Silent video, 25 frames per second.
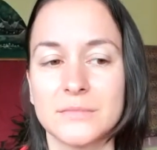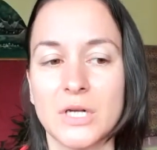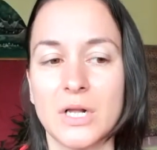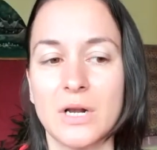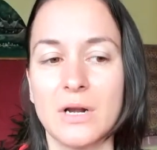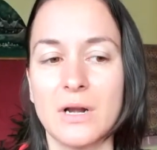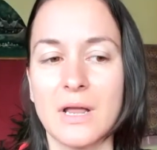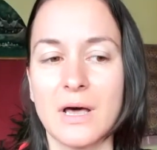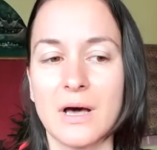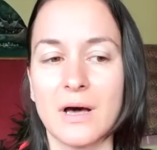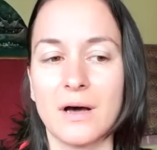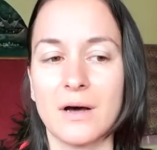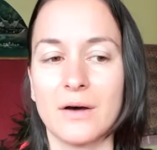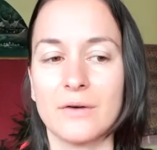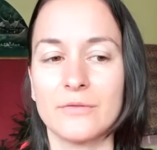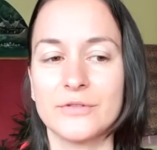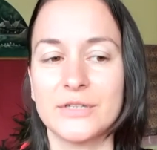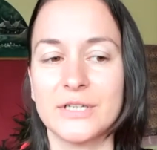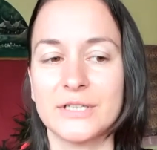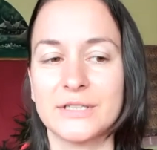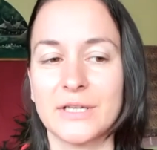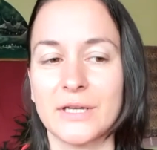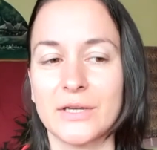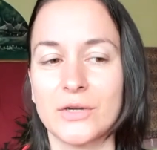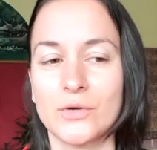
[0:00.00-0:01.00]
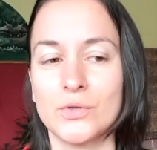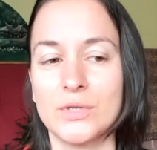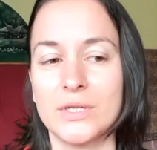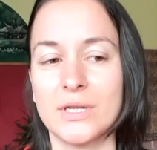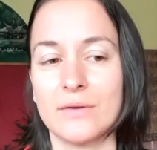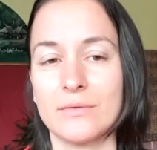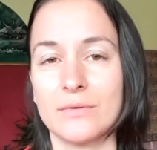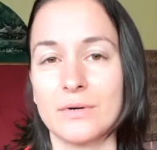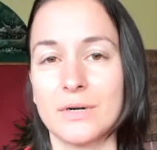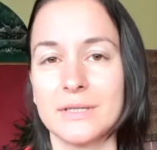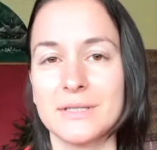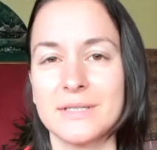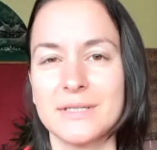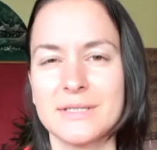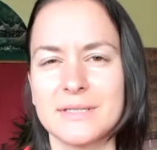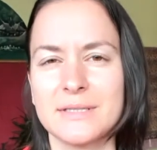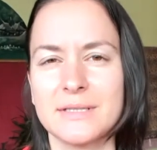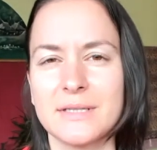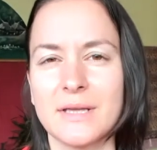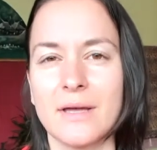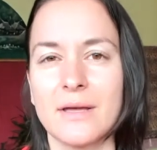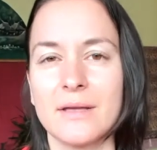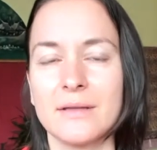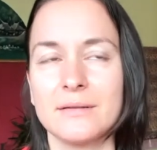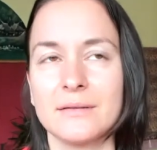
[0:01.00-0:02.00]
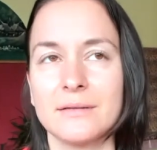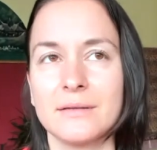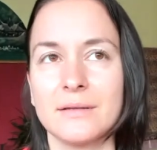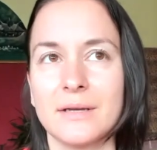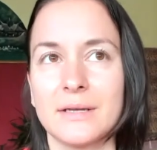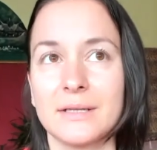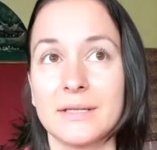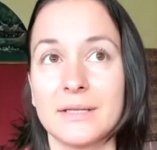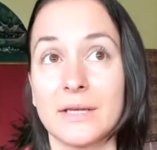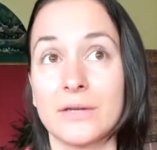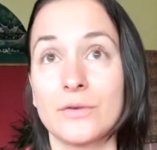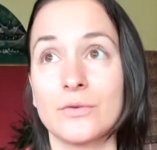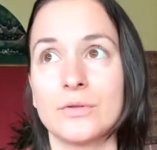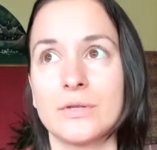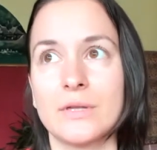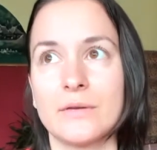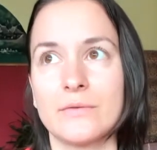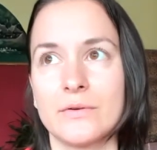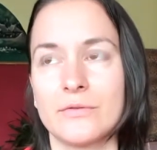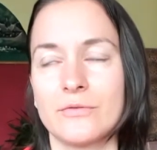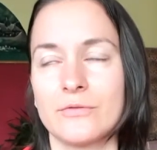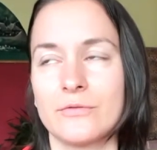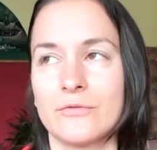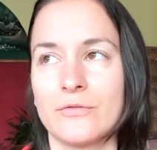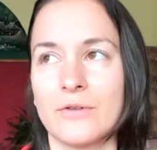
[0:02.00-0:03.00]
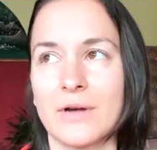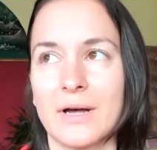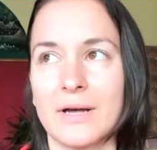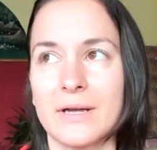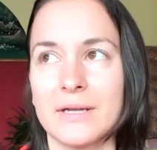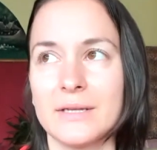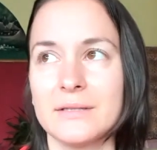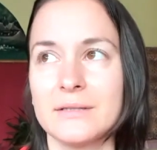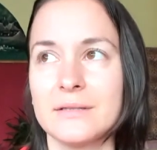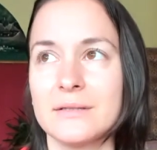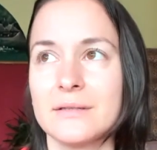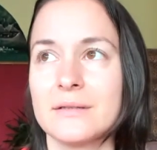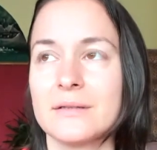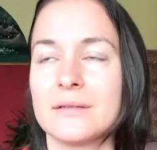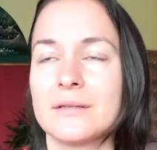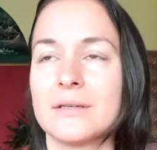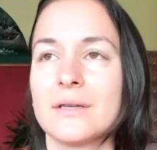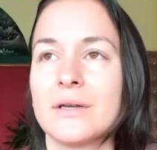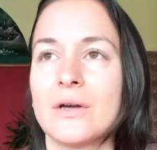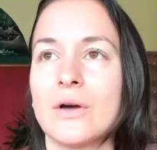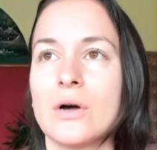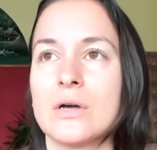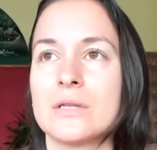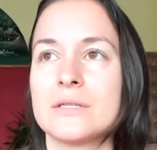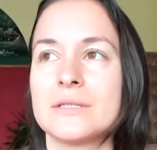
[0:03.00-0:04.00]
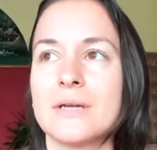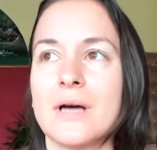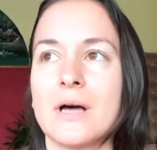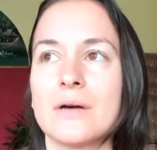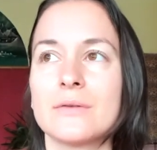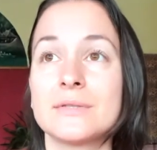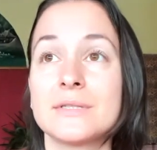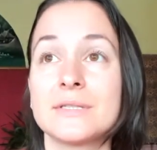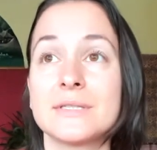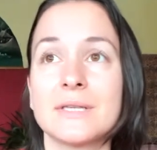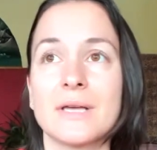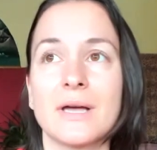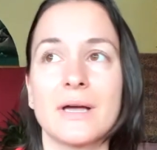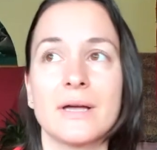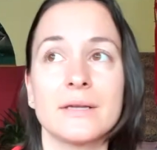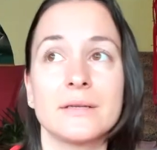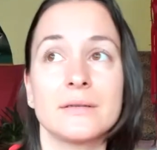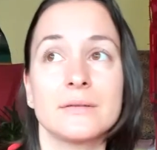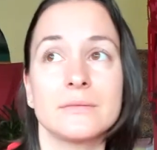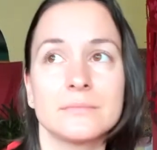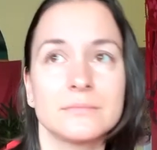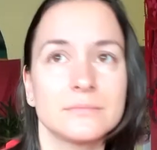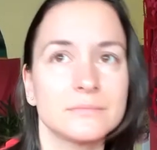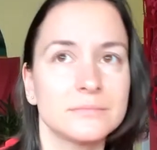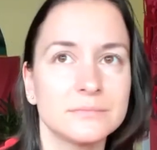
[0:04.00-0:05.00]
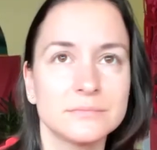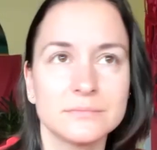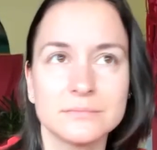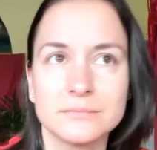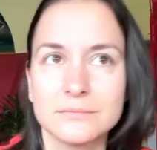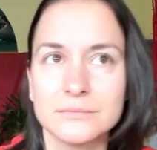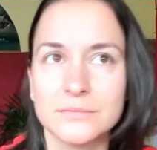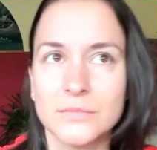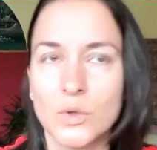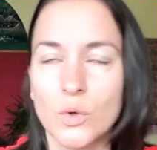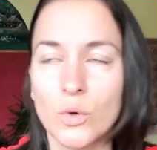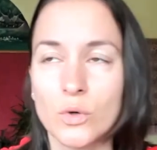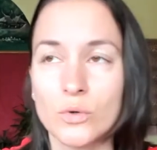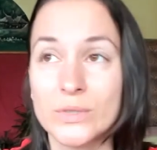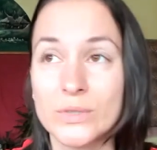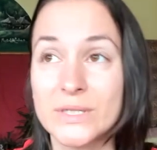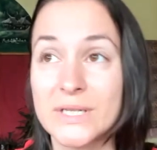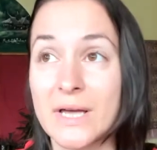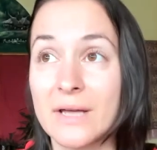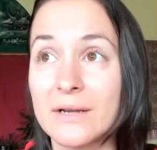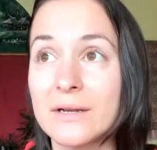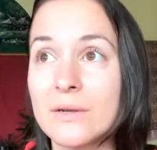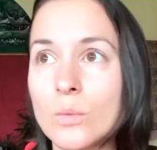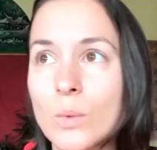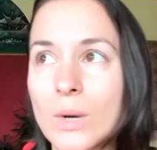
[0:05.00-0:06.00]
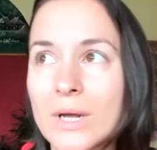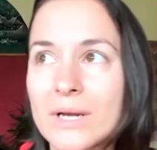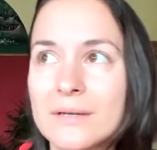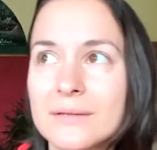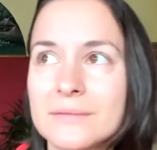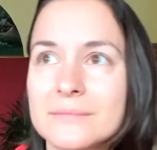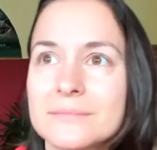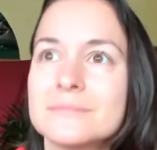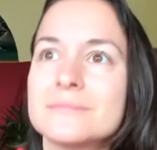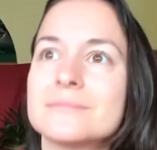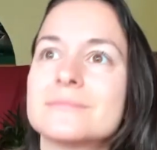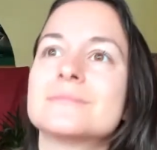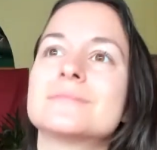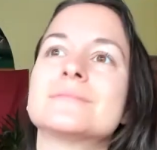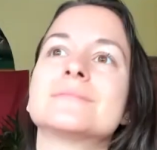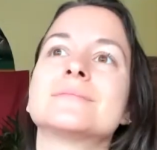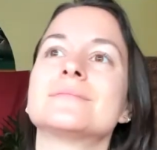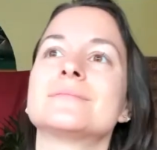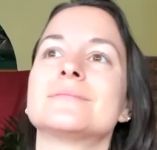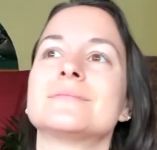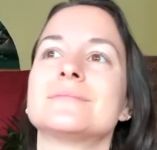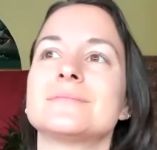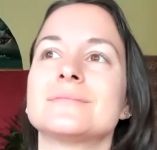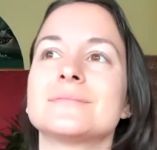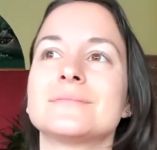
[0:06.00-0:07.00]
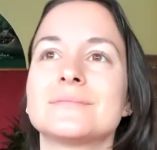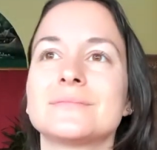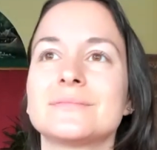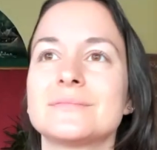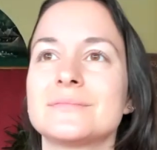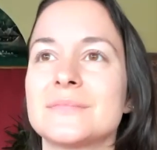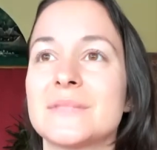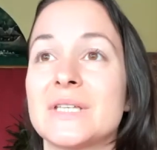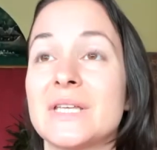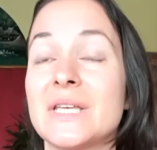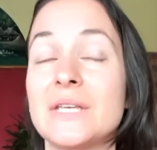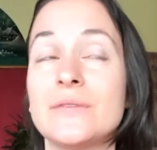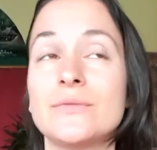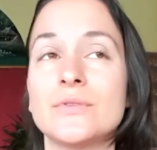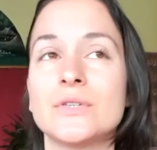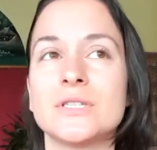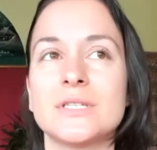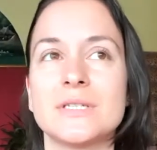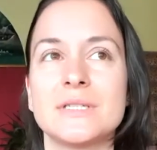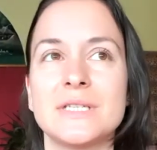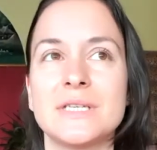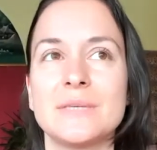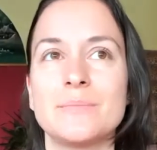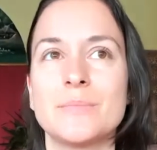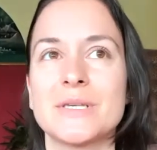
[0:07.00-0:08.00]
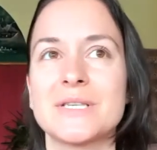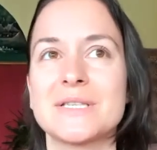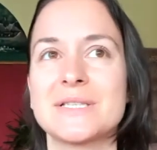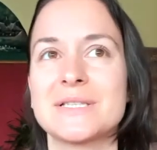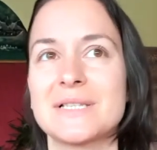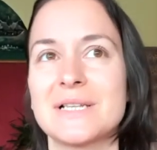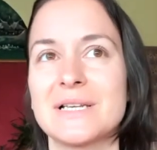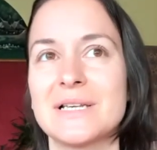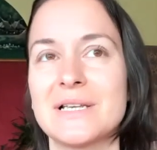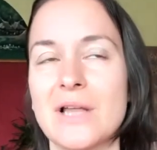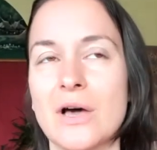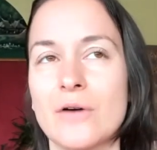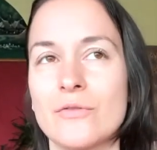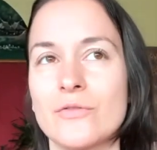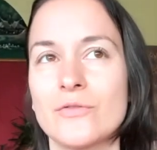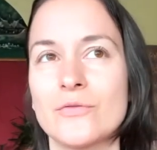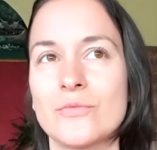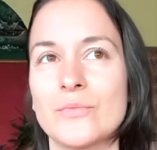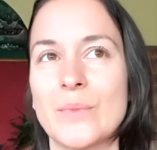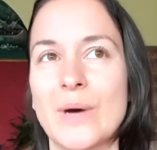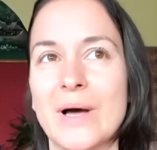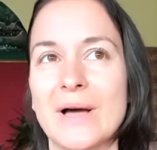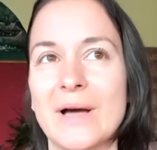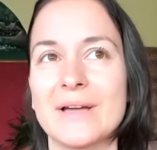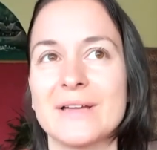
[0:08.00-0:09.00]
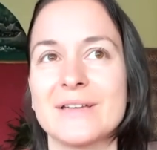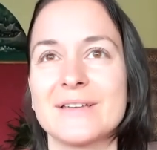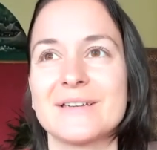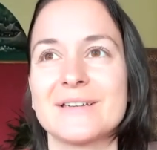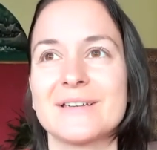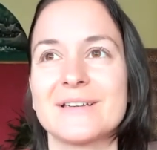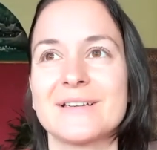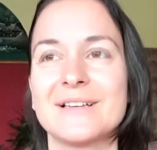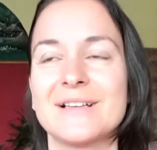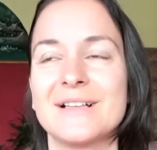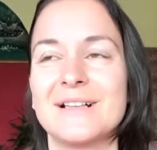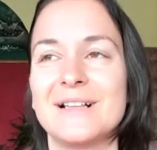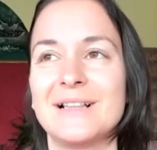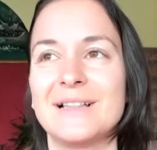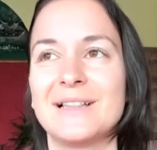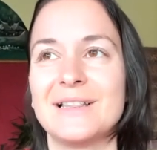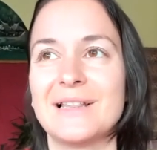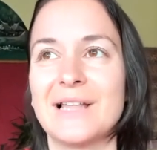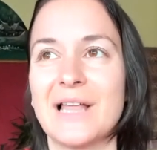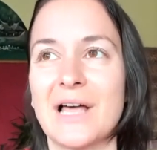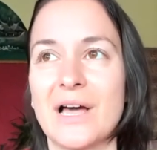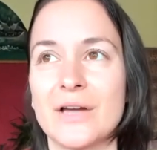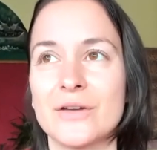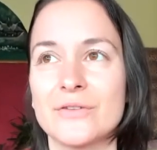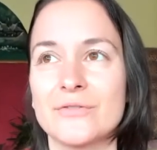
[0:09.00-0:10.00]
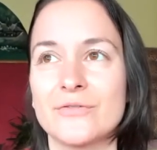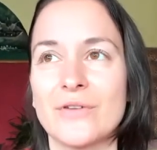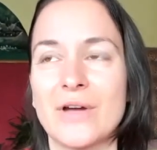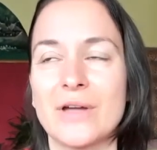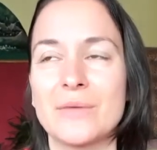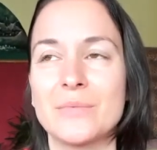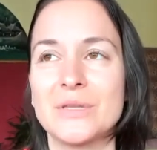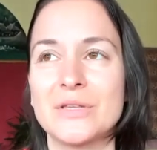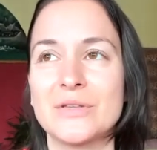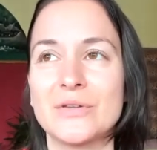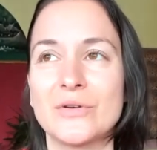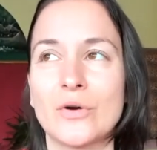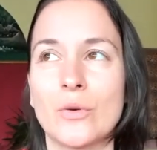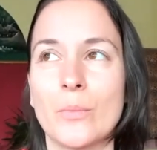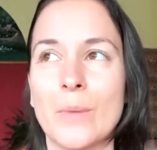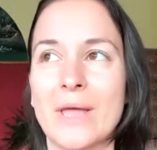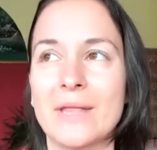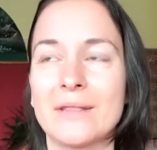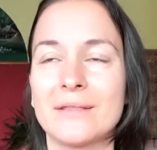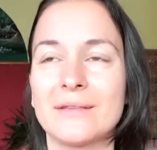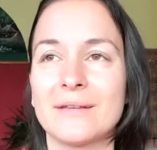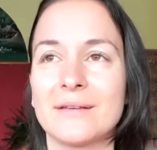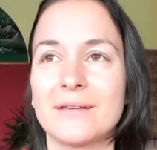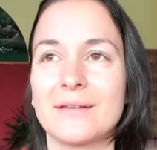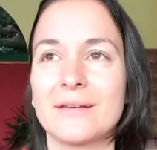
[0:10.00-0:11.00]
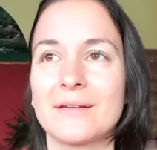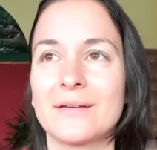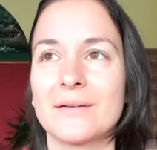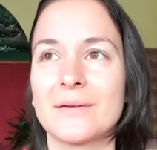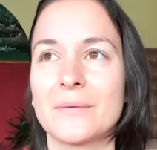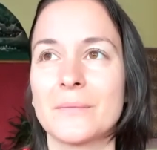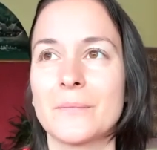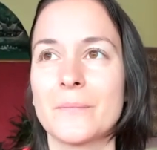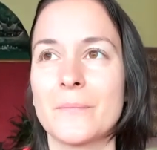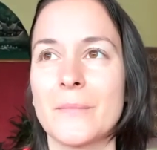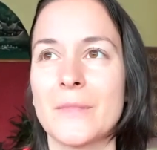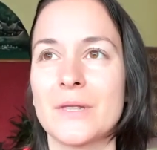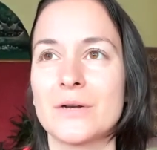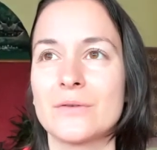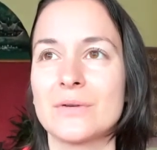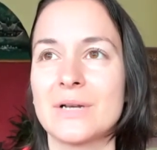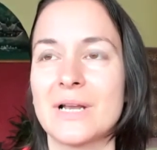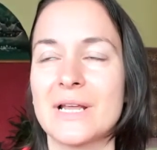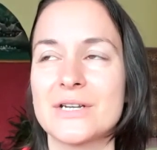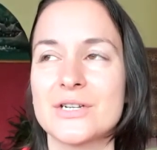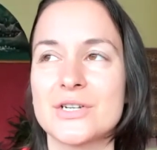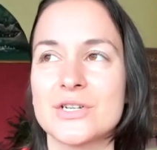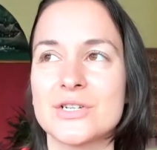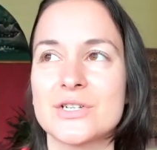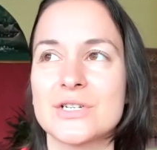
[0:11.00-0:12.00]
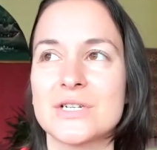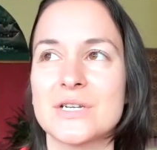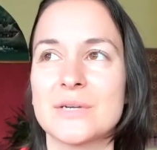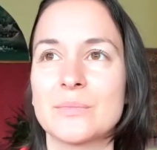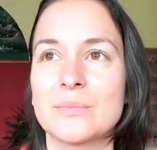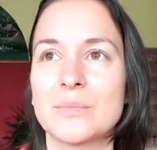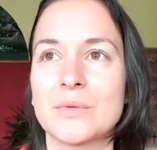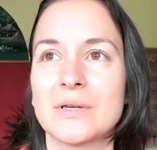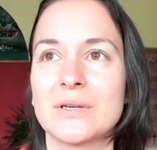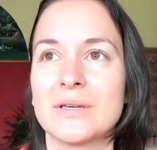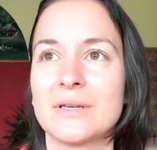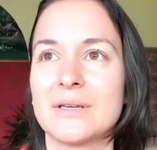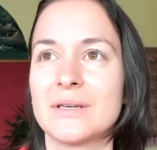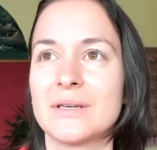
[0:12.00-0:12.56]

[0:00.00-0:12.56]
a love that I could never understand and I could never find on the outside or with anyone. Even the deepest love of my life, I mean romantic relationship,